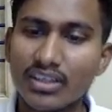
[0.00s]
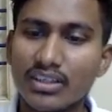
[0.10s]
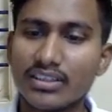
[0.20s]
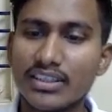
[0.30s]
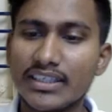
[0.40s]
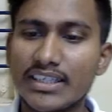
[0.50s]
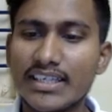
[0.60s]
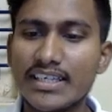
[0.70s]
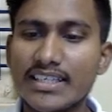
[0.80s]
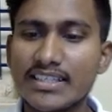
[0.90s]
That
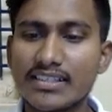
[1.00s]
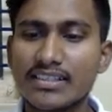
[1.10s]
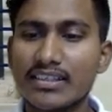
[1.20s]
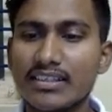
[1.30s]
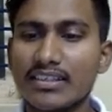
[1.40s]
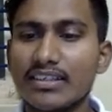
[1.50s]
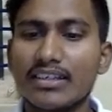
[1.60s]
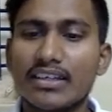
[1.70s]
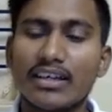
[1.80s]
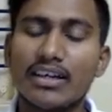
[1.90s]
is
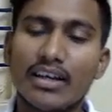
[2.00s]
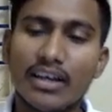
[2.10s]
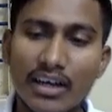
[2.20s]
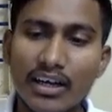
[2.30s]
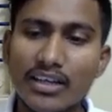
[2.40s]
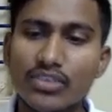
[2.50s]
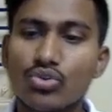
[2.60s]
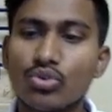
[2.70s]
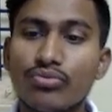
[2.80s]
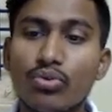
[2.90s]
so
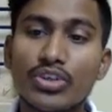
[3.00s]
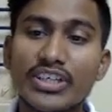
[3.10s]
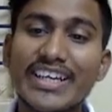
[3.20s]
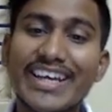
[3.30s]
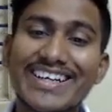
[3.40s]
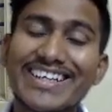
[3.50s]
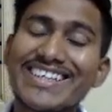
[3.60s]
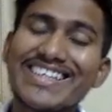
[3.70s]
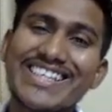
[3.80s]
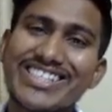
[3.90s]
48.
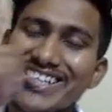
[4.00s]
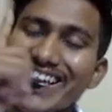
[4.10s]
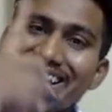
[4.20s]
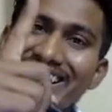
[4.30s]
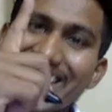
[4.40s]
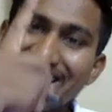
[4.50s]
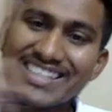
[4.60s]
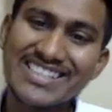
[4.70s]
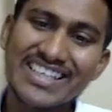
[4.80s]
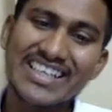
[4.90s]
Each egg he is
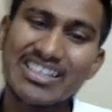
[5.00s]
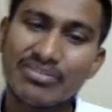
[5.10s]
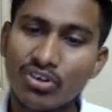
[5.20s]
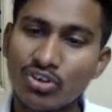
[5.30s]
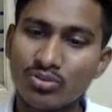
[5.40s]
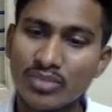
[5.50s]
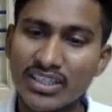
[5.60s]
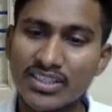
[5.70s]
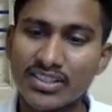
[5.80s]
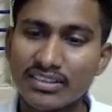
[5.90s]
selling for how
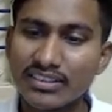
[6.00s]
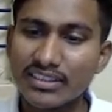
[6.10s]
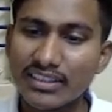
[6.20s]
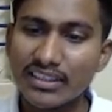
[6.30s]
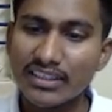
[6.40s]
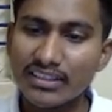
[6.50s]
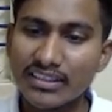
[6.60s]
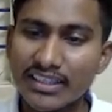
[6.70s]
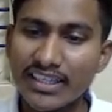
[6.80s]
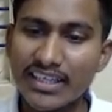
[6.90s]
much?
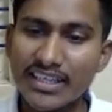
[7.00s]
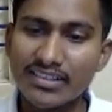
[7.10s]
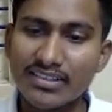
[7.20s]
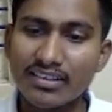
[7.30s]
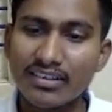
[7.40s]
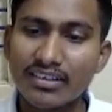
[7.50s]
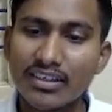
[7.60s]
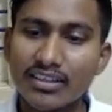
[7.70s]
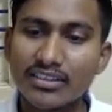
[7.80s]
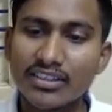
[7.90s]
That is
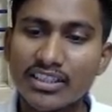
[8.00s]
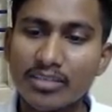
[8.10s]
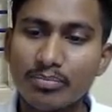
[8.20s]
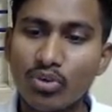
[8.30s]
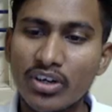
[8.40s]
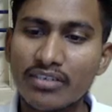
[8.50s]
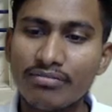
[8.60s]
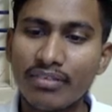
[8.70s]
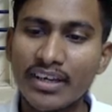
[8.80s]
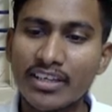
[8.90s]

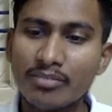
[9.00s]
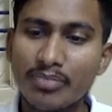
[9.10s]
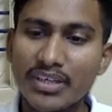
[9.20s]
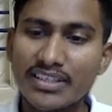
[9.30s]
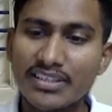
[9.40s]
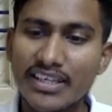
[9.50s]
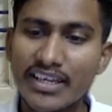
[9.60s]
3.5 paise.